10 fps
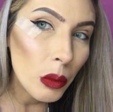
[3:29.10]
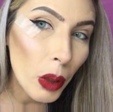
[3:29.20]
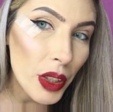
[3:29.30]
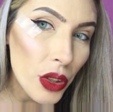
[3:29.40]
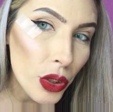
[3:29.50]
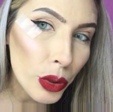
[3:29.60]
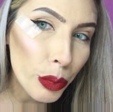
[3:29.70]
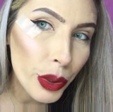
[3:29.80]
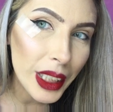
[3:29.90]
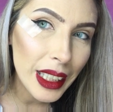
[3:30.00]
Once you're
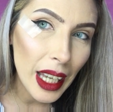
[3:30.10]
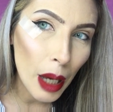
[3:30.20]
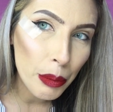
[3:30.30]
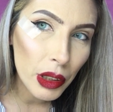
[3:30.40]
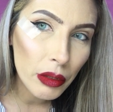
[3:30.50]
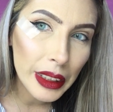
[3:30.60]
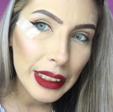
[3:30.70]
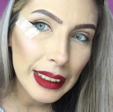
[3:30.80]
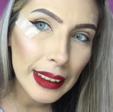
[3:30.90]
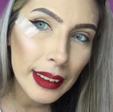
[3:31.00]
pretty happy
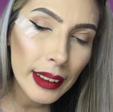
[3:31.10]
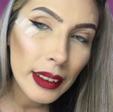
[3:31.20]
with it,